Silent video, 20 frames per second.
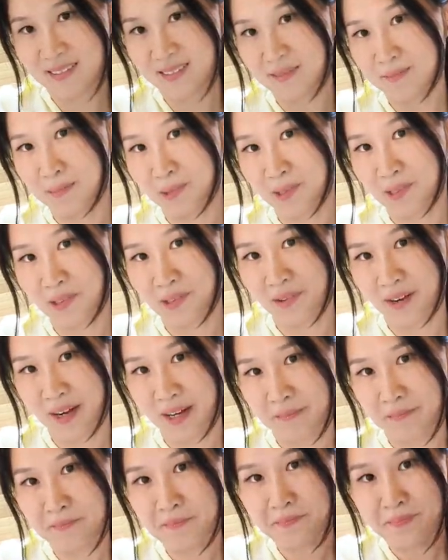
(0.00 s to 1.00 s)
the
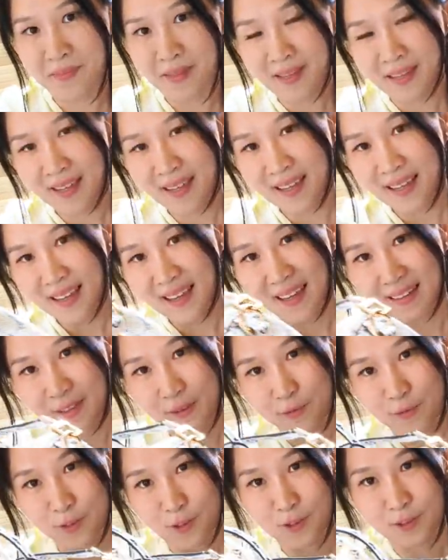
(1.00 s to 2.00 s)
monogram and the
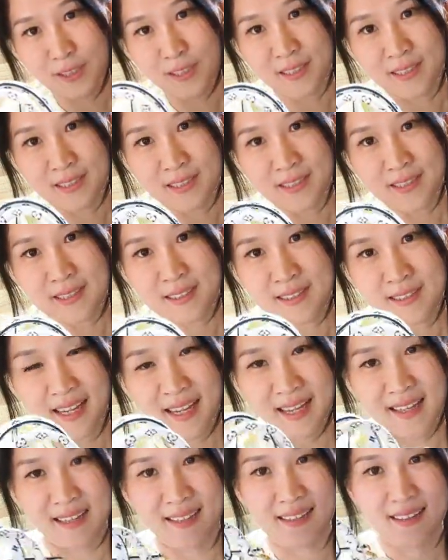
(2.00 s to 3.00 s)
fleur-de-lis.
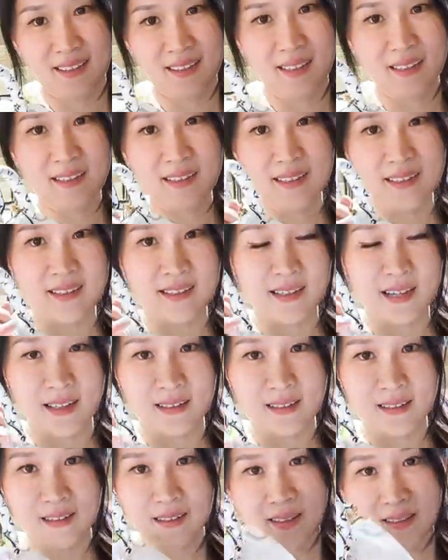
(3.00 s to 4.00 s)
And honestly, I
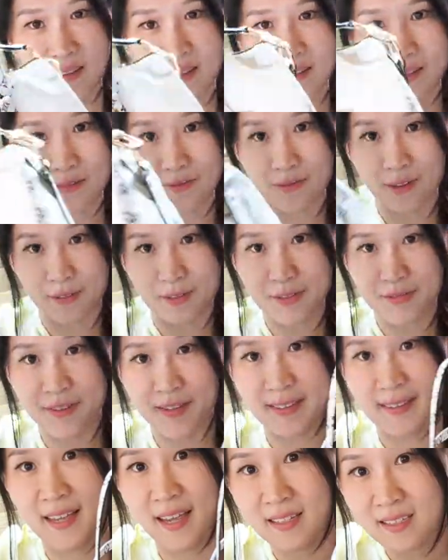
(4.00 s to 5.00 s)
think they did a very
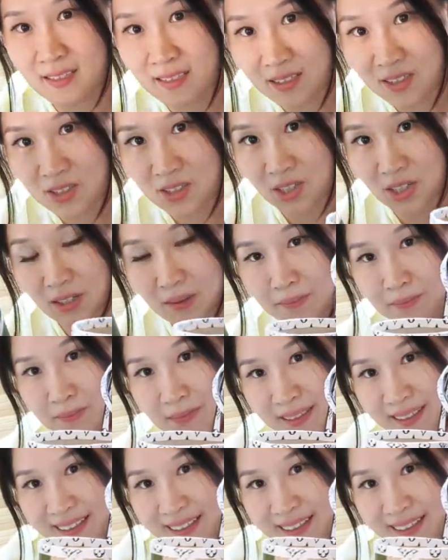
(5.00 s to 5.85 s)
fantastic job.